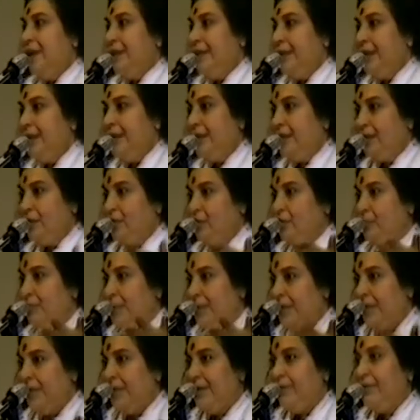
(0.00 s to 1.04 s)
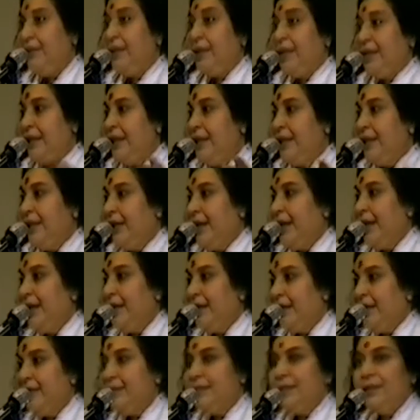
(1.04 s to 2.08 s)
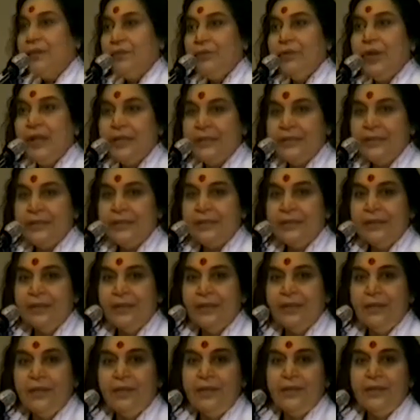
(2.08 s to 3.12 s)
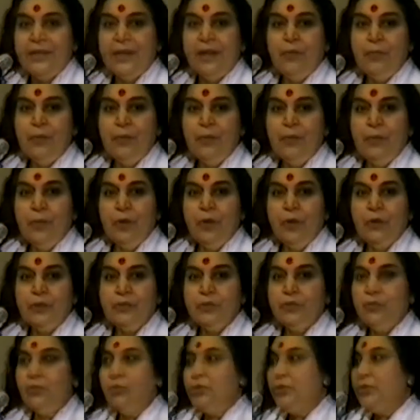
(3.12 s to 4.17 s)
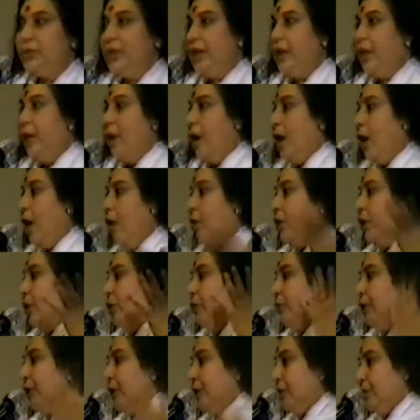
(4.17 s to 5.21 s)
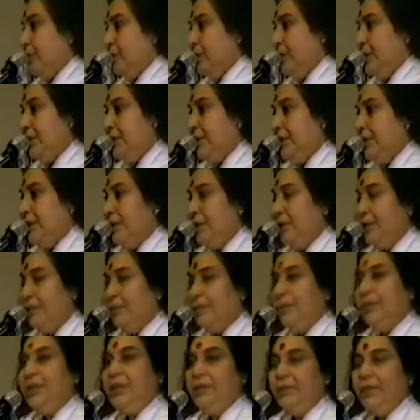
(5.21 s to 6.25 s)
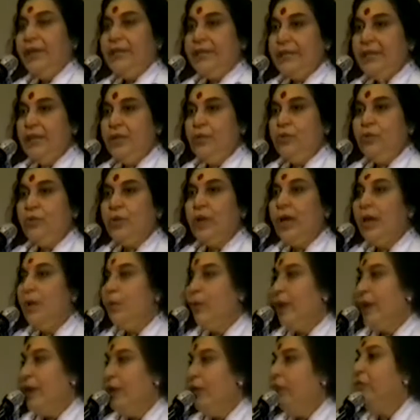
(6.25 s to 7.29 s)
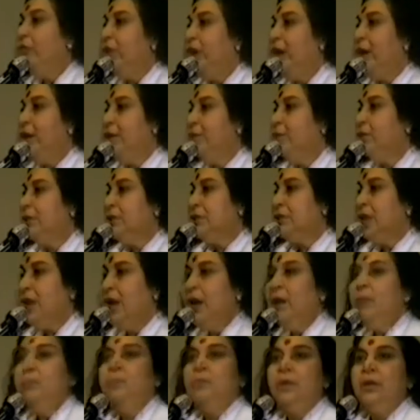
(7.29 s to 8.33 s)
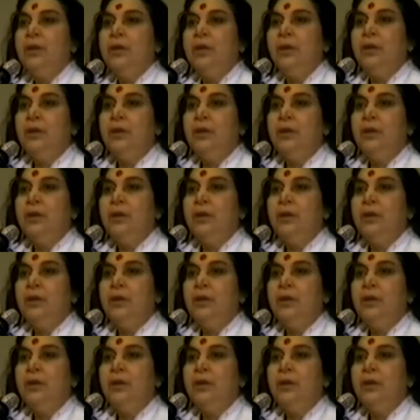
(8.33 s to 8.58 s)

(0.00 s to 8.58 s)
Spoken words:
that they should believe that they can get self-realization. There are people also who say, how can you get it so easily? But if I say you can, why not try it? What's the harm?